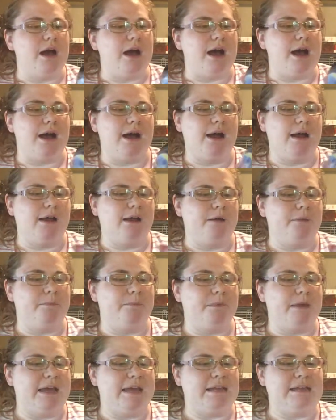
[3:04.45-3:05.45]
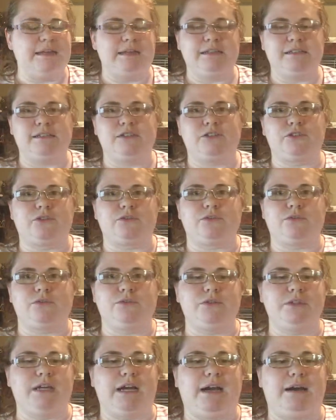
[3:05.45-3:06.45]
And it is a
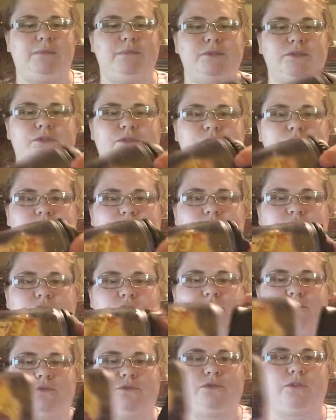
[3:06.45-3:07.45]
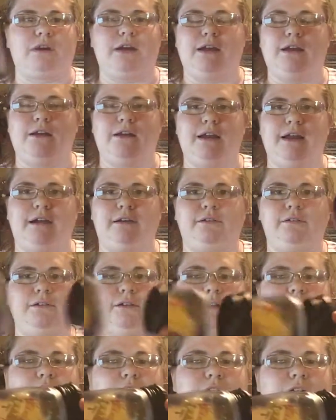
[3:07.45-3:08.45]
screw top, so it just screws right on out
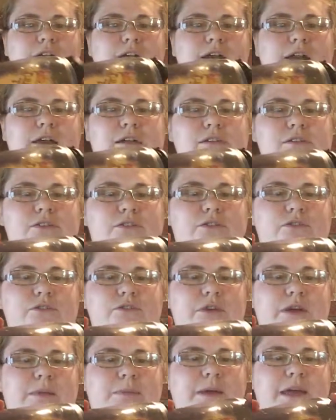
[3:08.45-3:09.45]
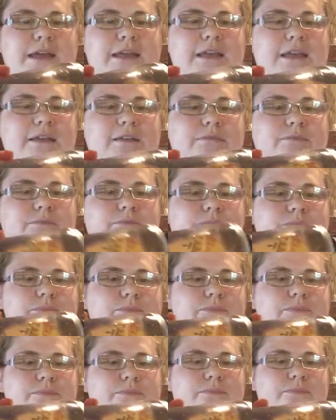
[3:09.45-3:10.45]
and screws right back in.
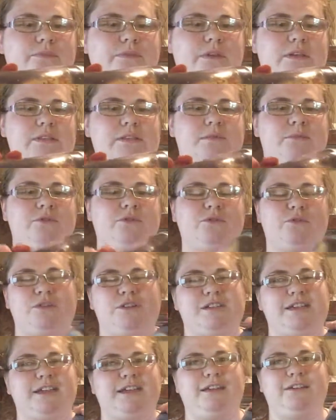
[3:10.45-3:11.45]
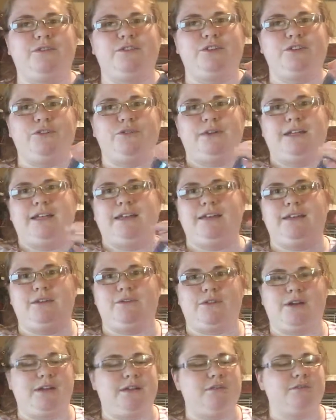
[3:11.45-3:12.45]
Except of course I can never do anything
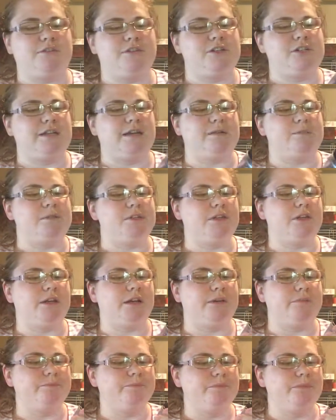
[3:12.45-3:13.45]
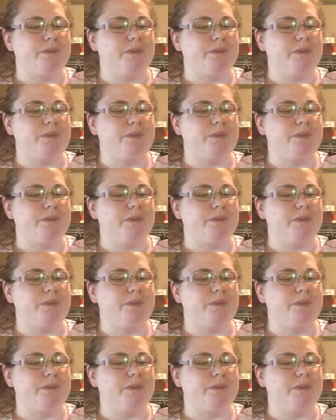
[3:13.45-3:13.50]
right the first time, so you know.